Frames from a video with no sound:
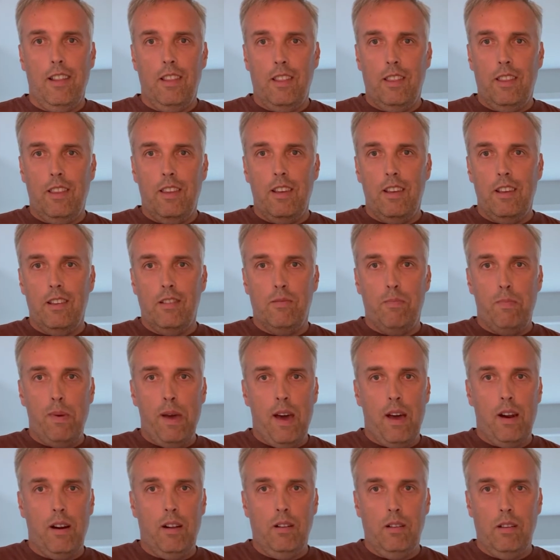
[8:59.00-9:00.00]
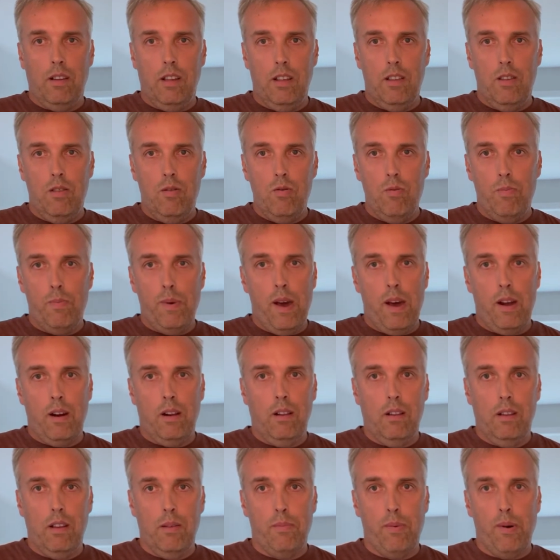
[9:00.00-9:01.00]
this paddle, the new paddle,
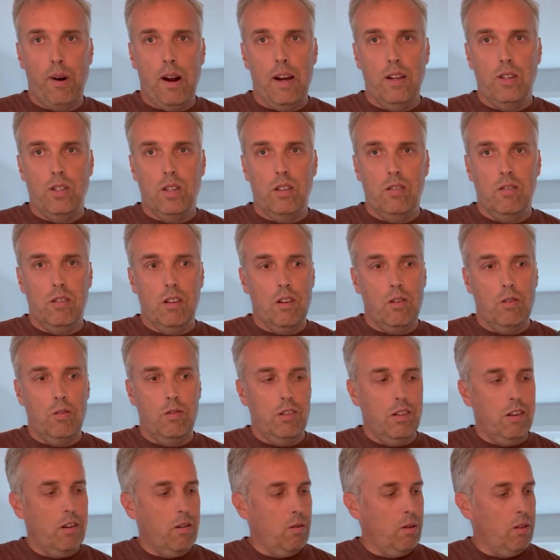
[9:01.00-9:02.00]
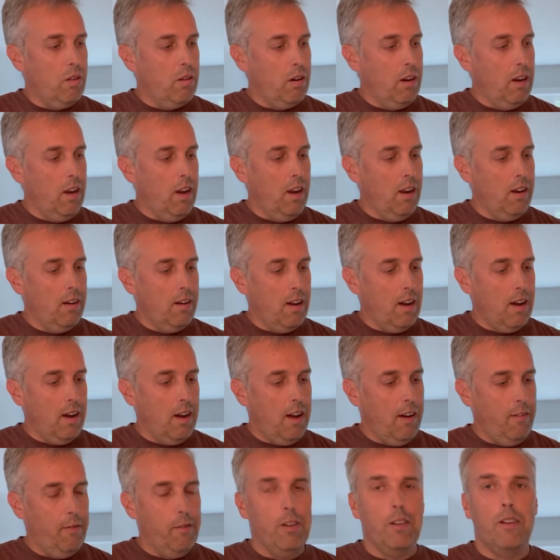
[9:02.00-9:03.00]
the Project 003,
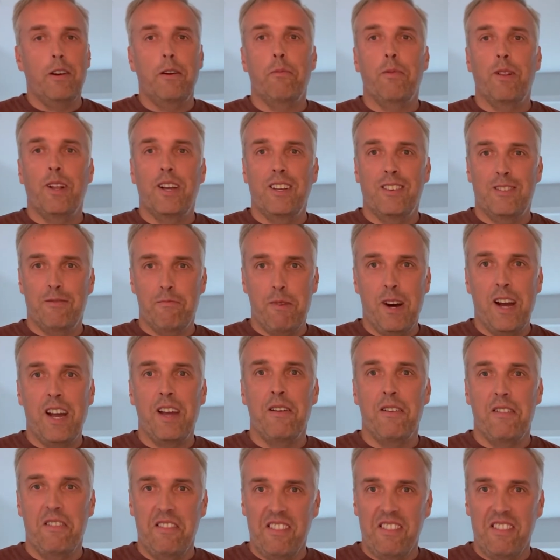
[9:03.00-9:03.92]
will replace my